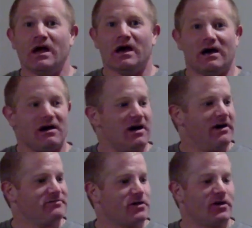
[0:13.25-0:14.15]

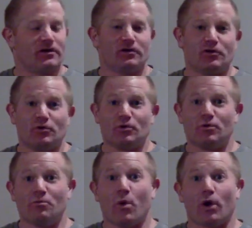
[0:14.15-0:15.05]
I've started to do
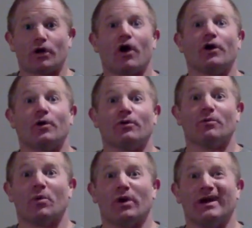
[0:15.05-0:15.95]
more cardio in
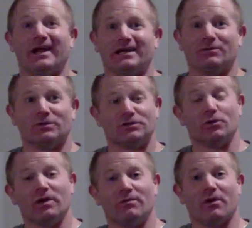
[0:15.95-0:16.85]
the morning. I was
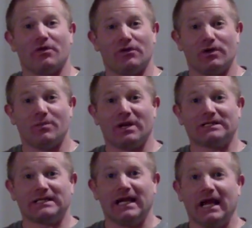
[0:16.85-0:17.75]
doing about 30
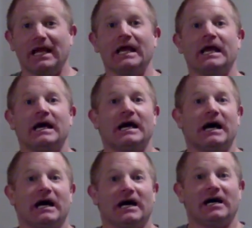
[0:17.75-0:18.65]
minutes a day,
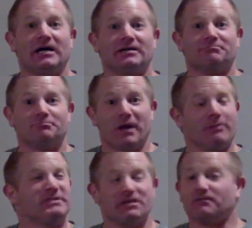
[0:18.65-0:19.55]
but
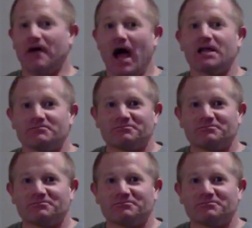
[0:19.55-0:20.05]
I'm still fat.